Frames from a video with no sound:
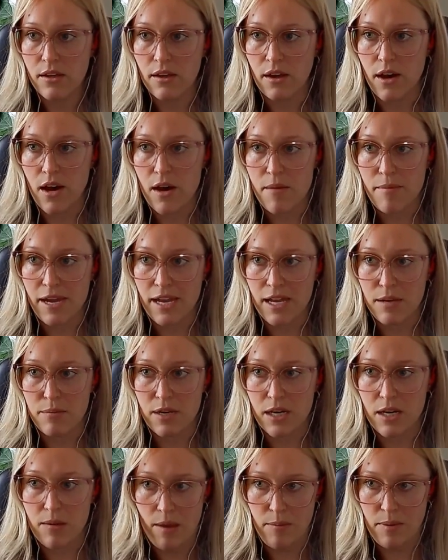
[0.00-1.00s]
I had
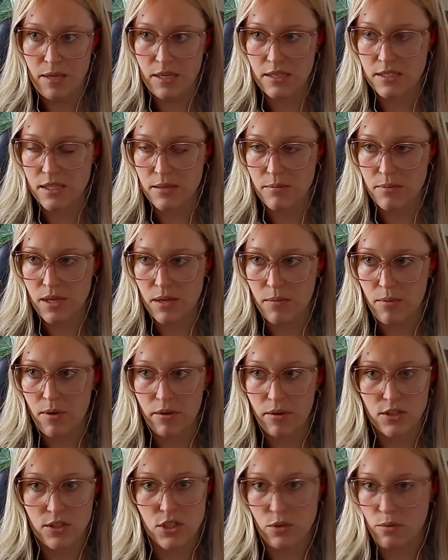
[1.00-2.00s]
been to my PCP
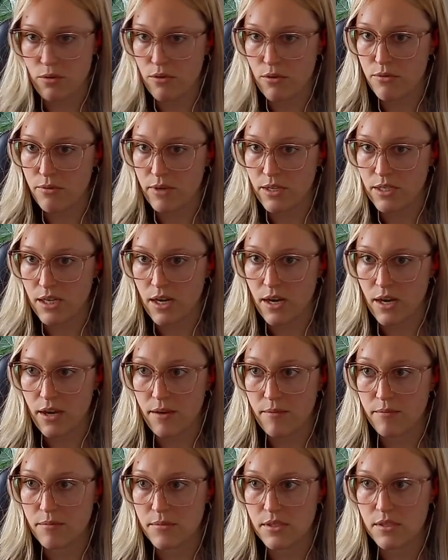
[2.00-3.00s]
probably 2 or 3
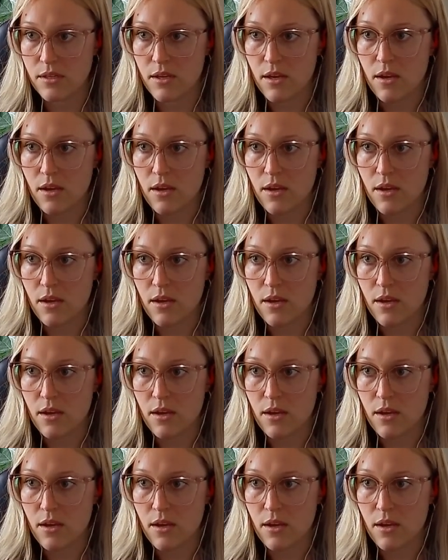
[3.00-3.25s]
times,